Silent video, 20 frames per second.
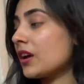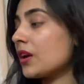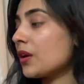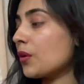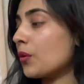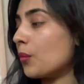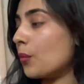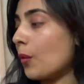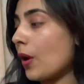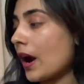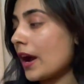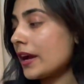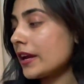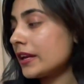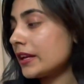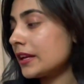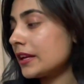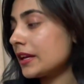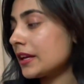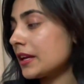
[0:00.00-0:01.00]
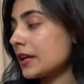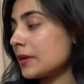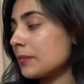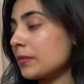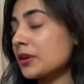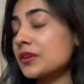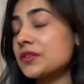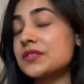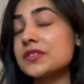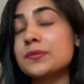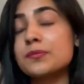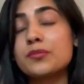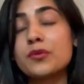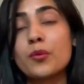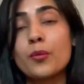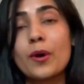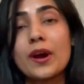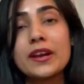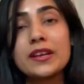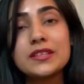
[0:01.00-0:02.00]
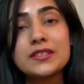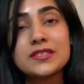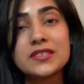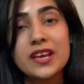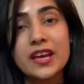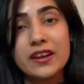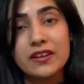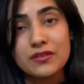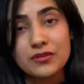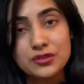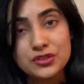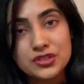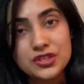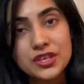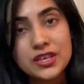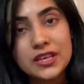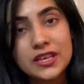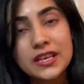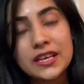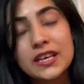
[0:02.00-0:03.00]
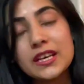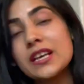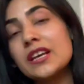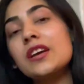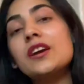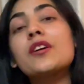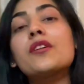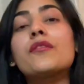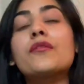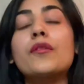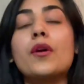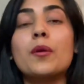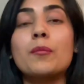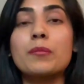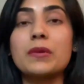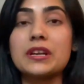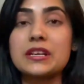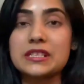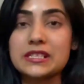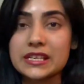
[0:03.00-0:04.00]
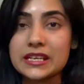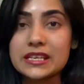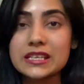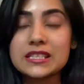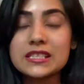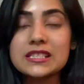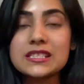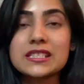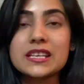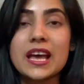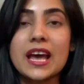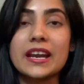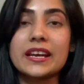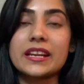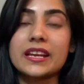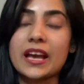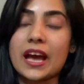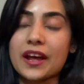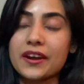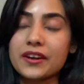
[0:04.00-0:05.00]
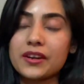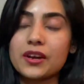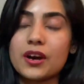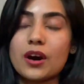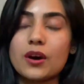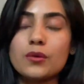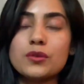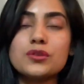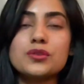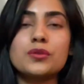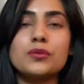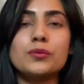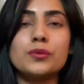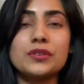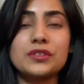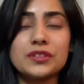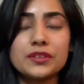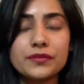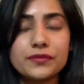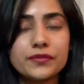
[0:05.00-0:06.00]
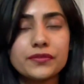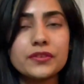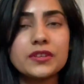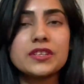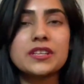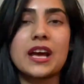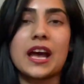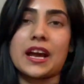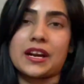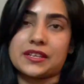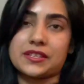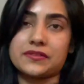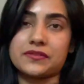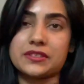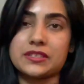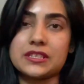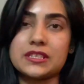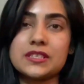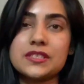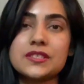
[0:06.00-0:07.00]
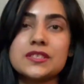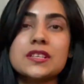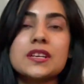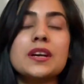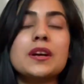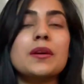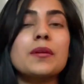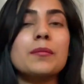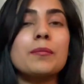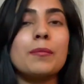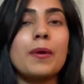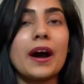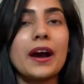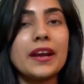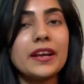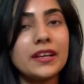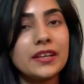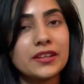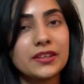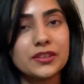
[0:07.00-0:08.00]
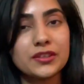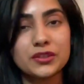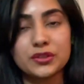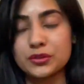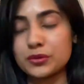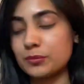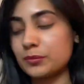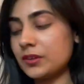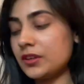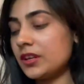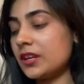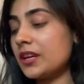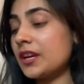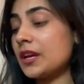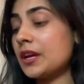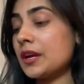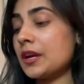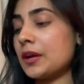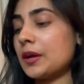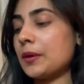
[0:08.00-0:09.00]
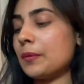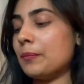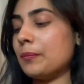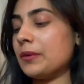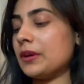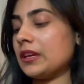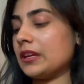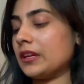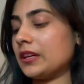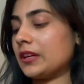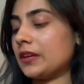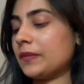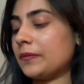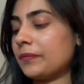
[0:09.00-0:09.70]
Why? Because it provides energy for maintenance and carrying out different activities by human being.